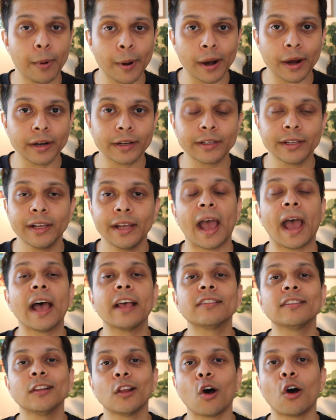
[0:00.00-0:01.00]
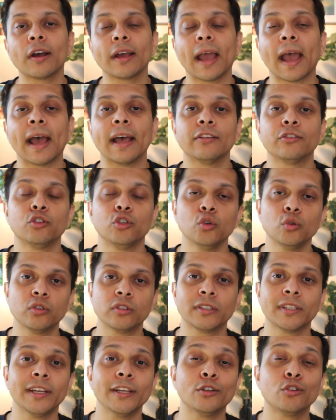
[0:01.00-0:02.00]
but as long as you
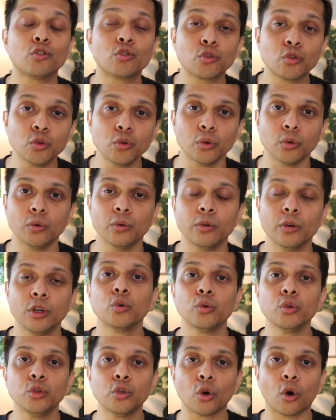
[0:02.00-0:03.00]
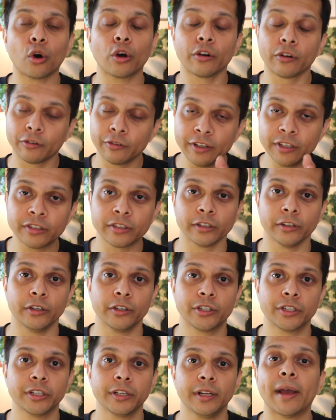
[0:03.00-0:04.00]
stay true to your
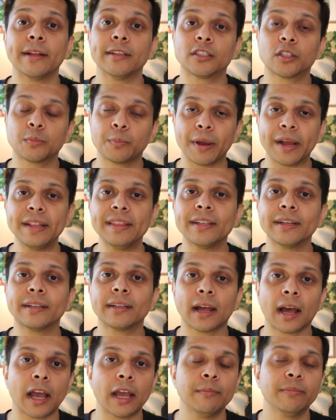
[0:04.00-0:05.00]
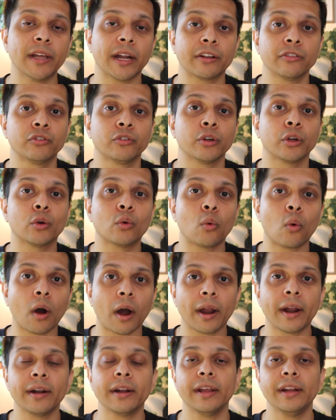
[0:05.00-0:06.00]
research and spend the time that is
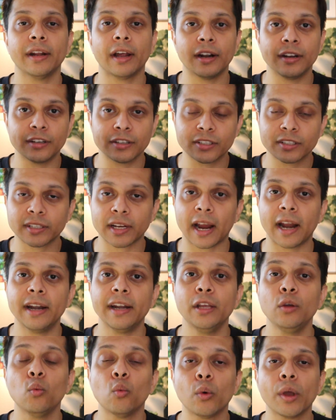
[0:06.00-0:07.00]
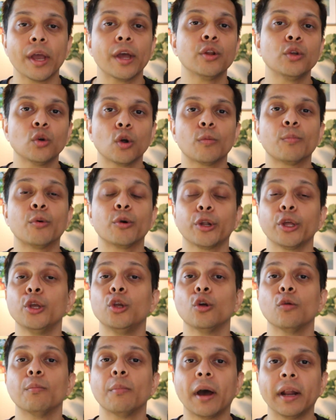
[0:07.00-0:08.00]
required in understanding where you're putting
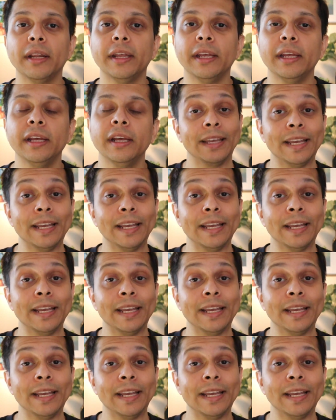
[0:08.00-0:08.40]
your money,